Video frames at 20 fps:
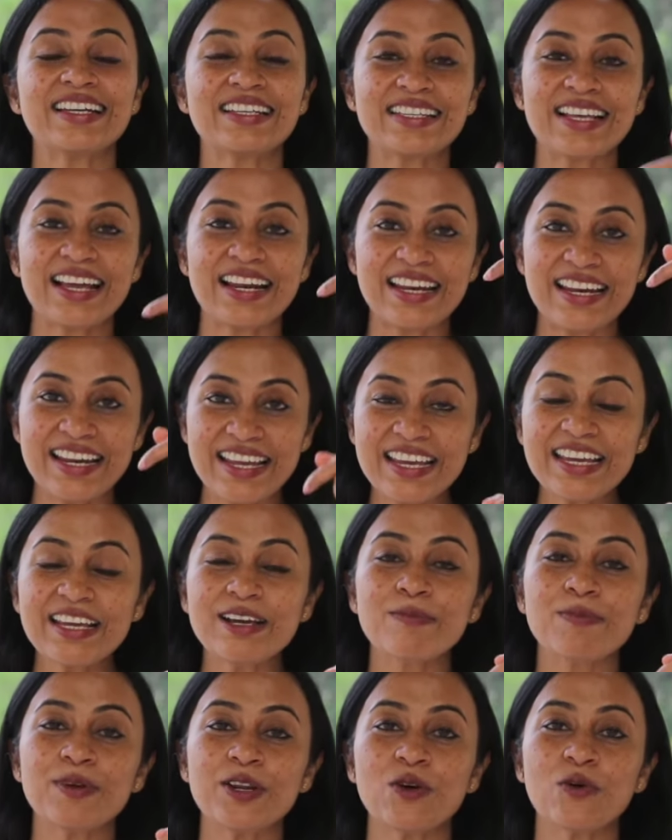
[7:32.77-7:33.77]
there is a
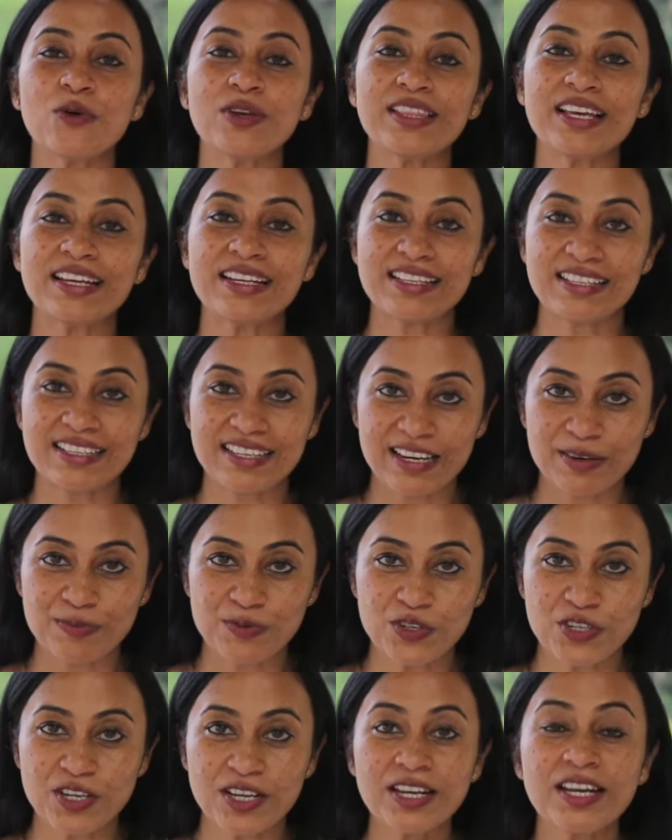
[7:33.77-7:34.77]
link below in the
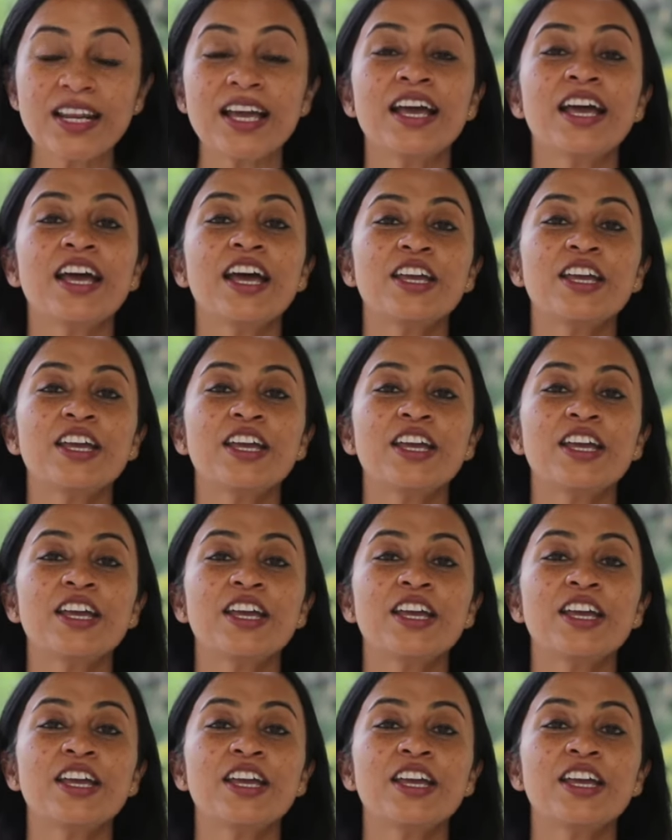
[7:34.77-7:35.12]
description.